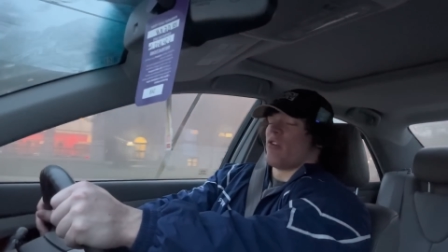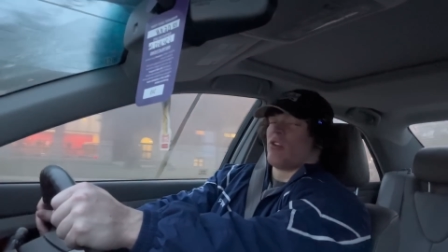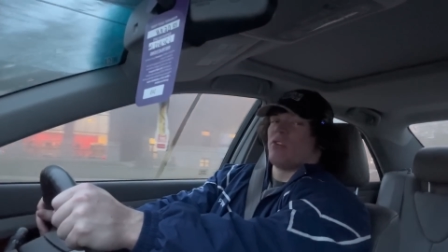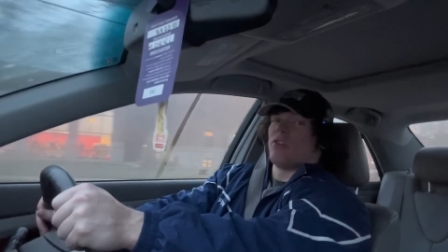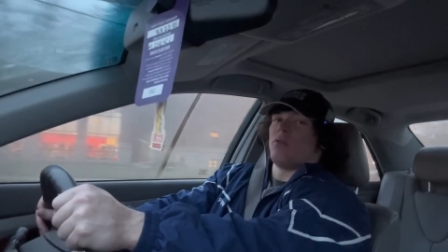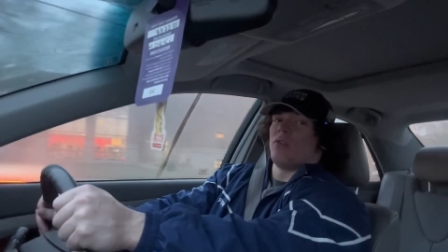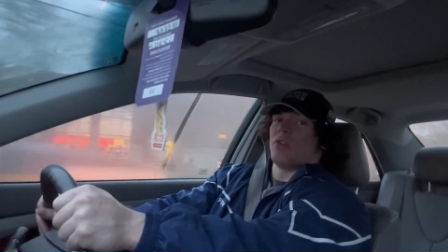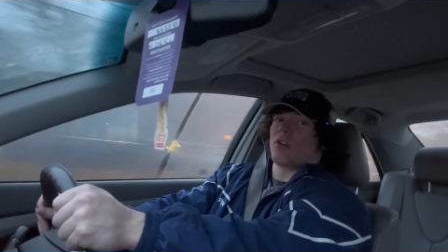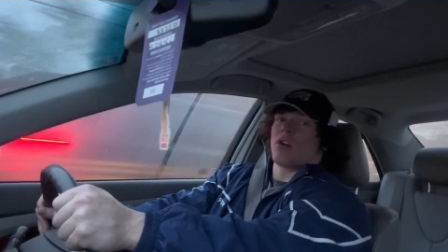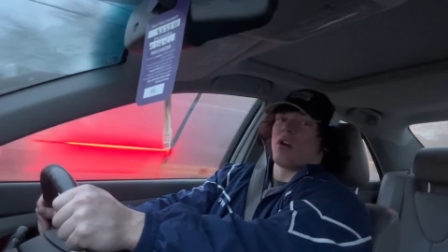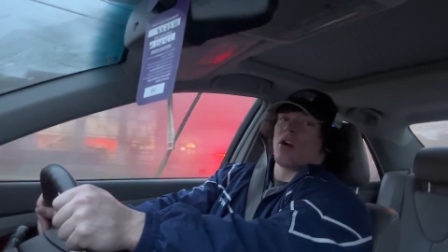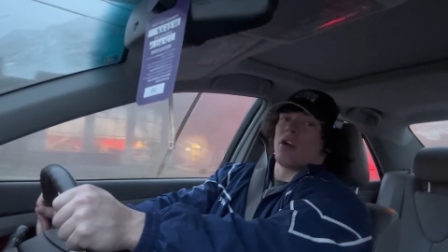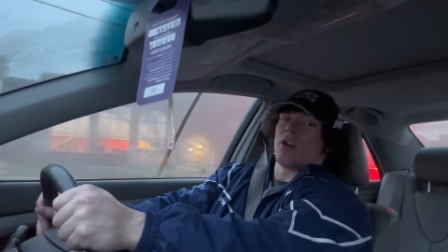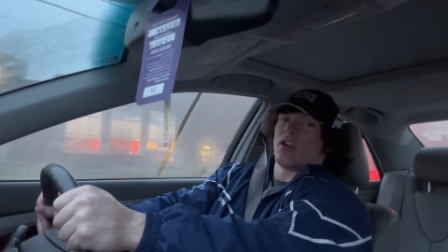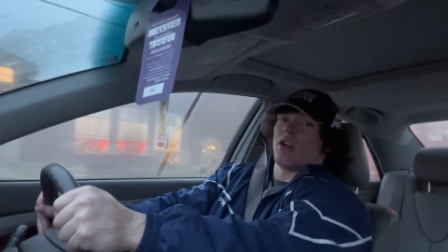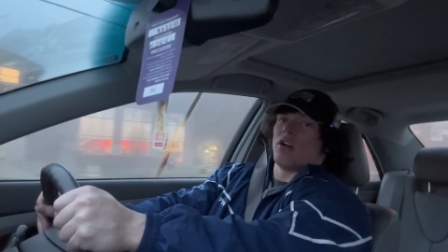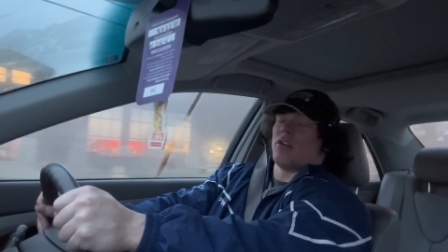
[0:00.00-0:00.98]
you're doing your
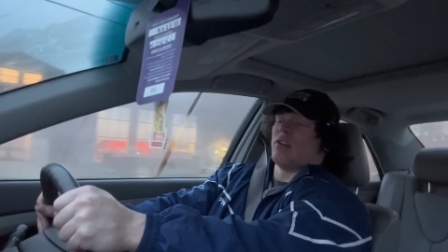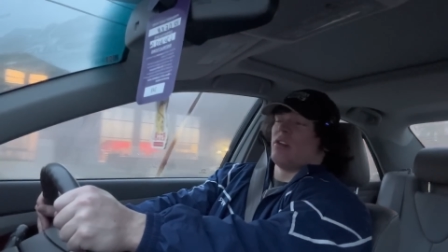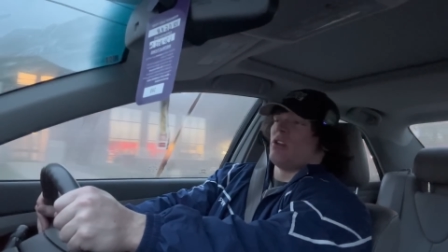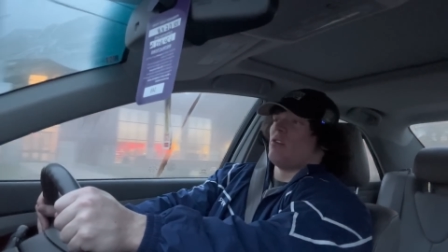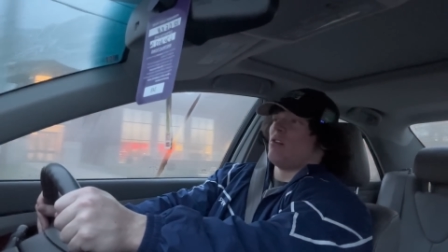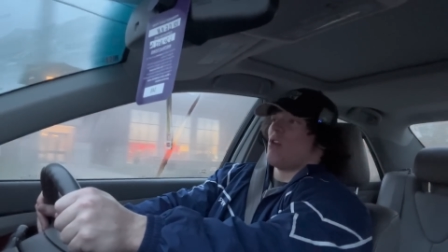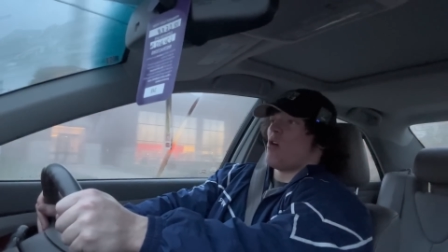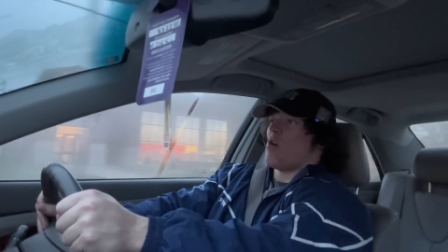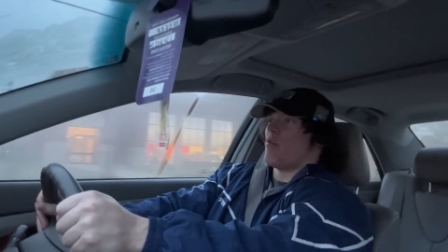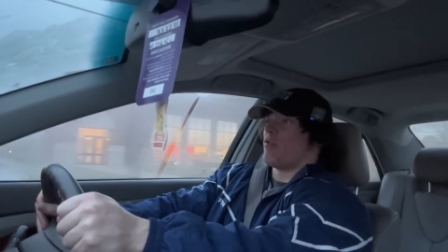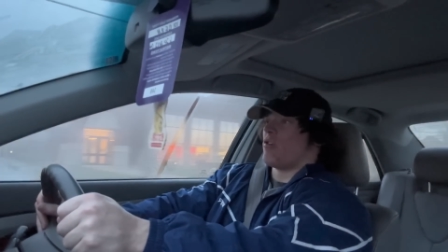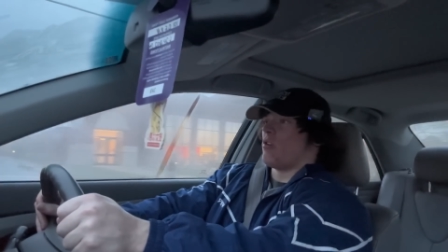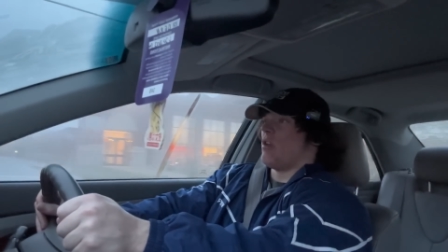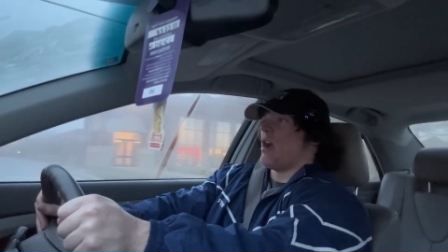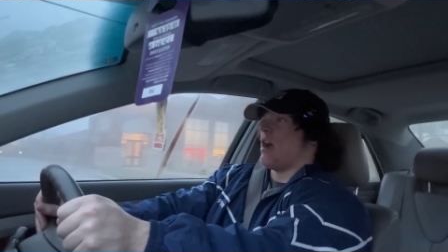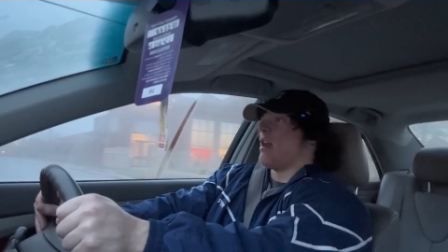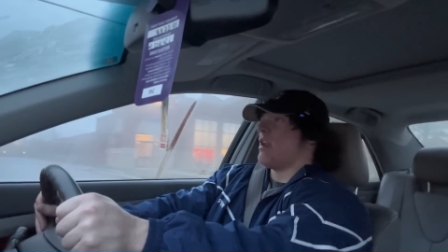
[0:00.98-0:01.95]
cardio and you know if you're
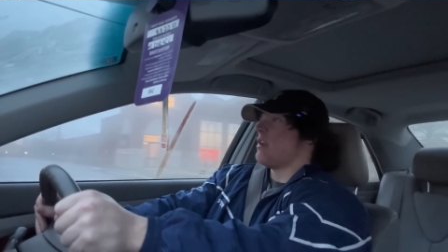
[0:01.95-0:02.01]
not.